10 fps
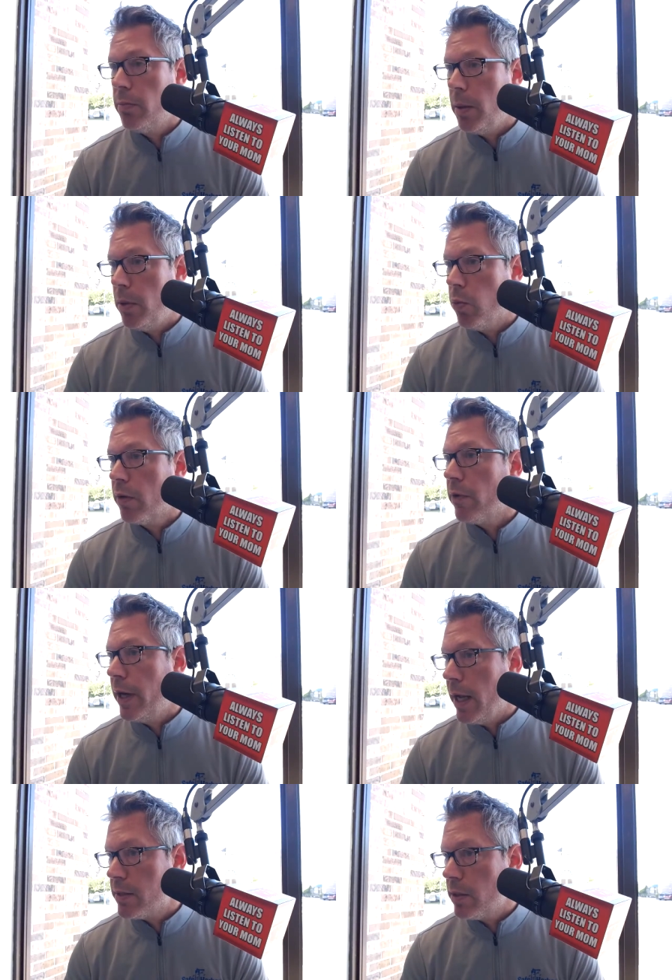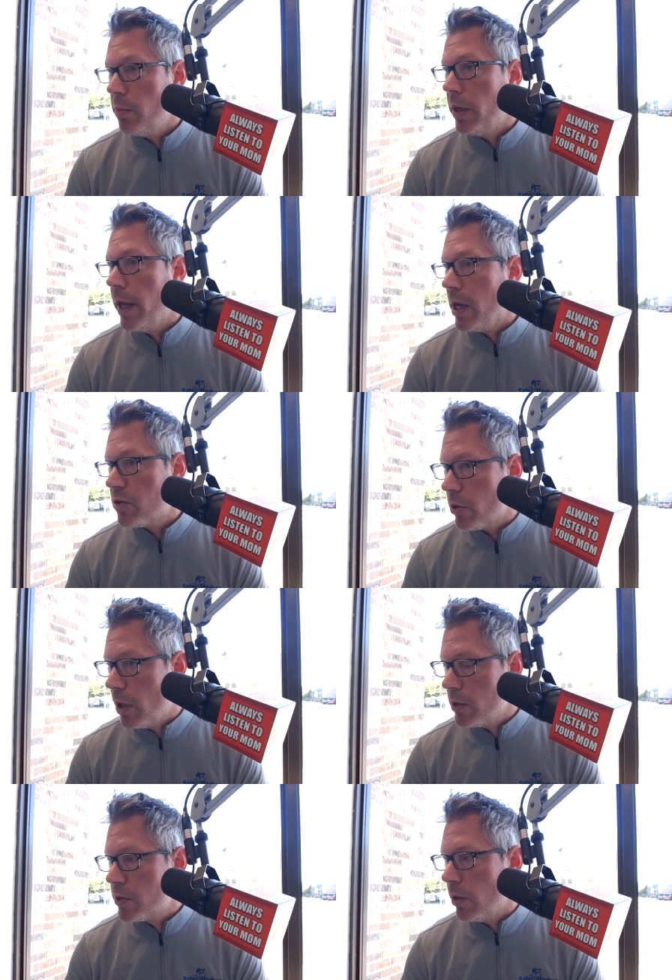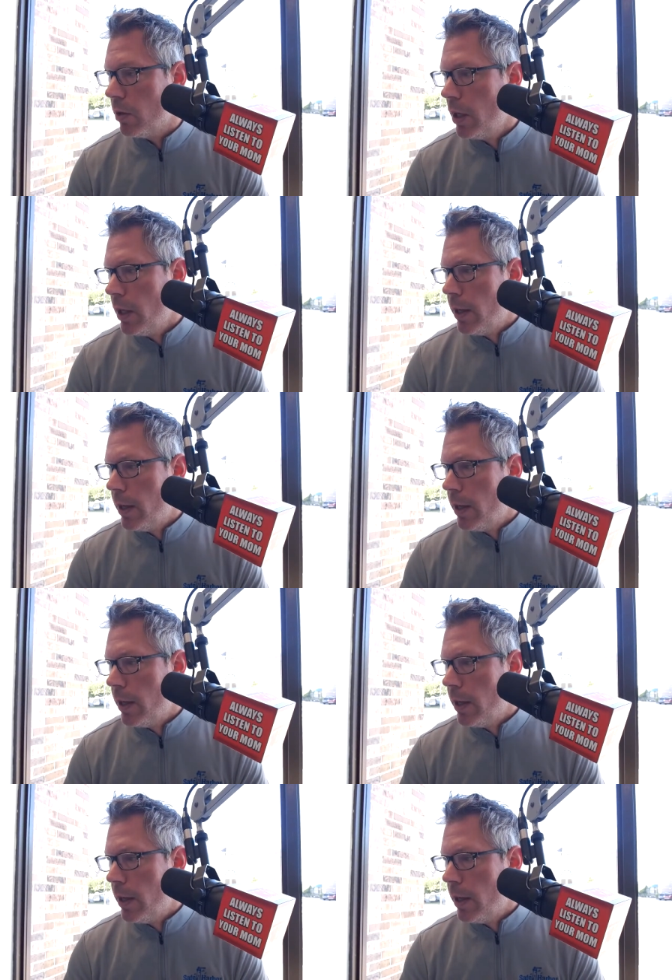to maybe work for NASA, be an astronaut. So